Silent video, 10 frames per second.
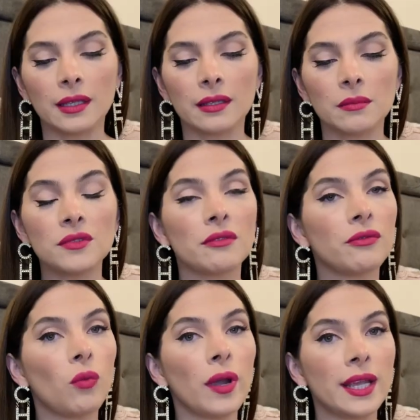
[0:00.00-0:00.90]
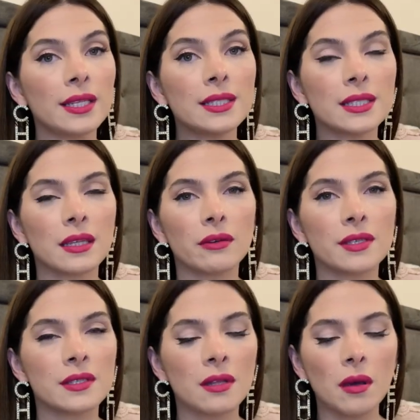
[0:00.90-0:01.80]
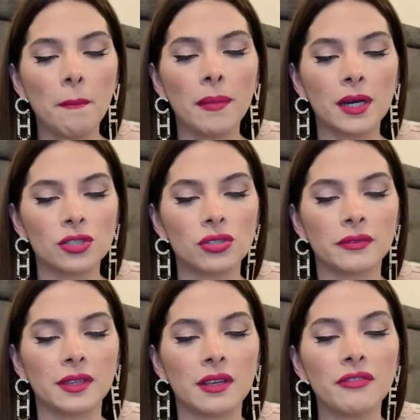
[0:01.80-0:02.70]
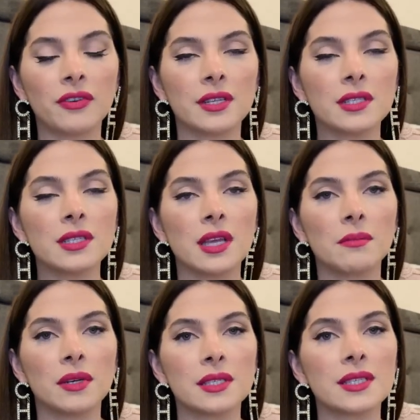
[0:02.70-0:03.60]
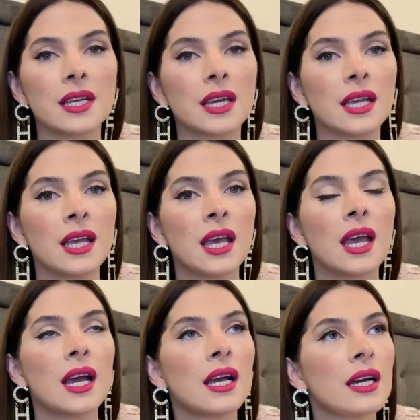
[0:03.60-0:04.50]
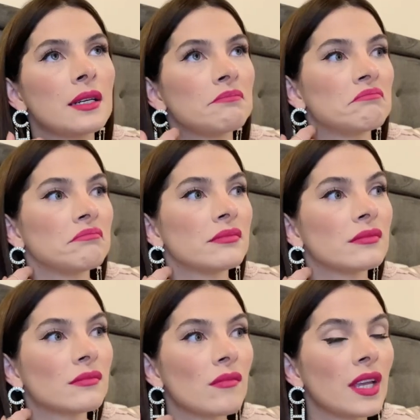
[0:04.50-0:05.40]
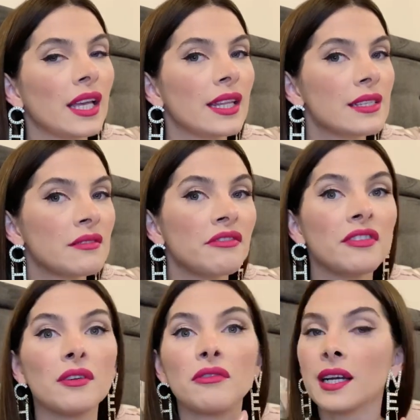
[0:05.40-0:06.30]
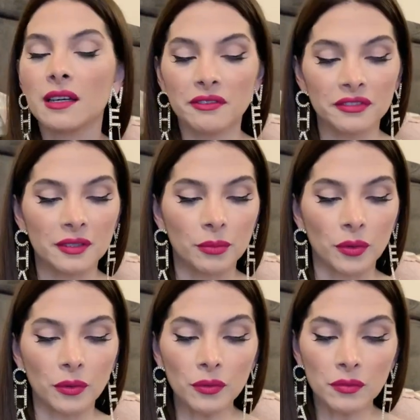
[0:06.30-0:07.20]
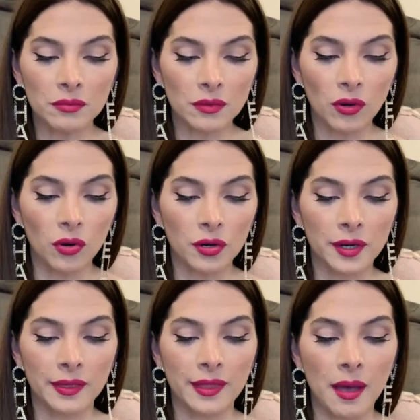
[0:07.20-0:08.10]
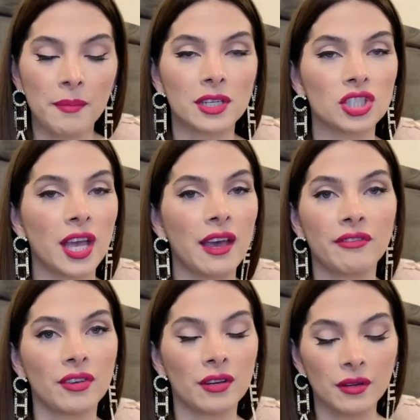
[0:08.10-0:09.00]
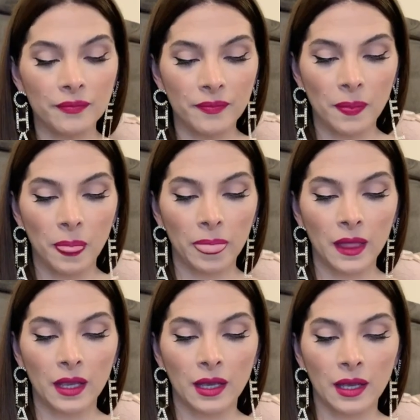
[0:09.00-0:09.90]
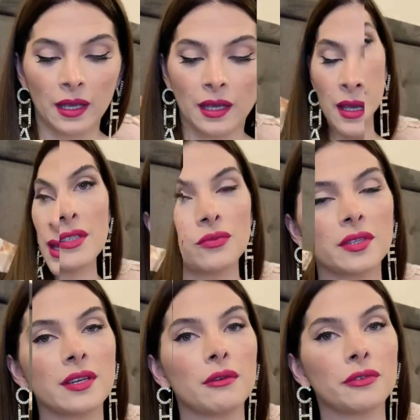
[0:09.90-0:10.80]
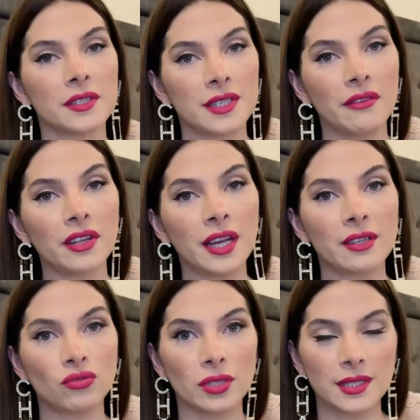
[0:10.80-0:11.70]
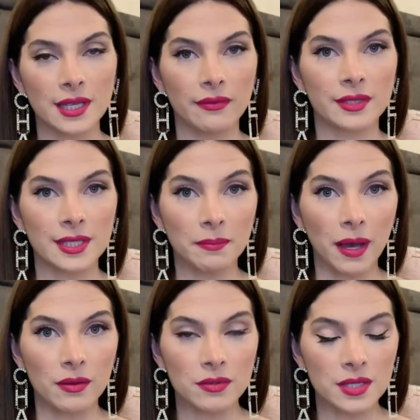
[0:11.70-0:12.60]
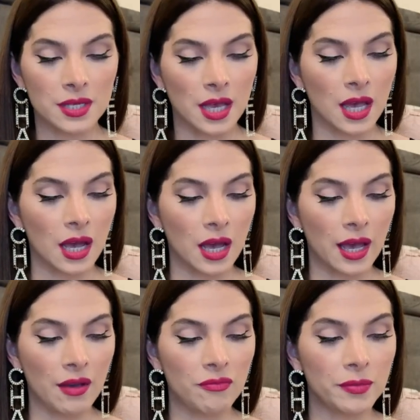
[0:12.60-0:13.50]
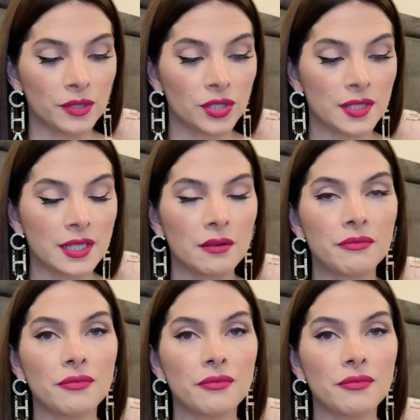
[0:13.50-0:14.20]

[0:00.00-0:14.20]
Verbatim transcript: in terms of weight, there is not much of a difference, I must say. Um, it doesn't feel comfortable or that much heavier. So these earrings retail for 770 pounds I have purchased them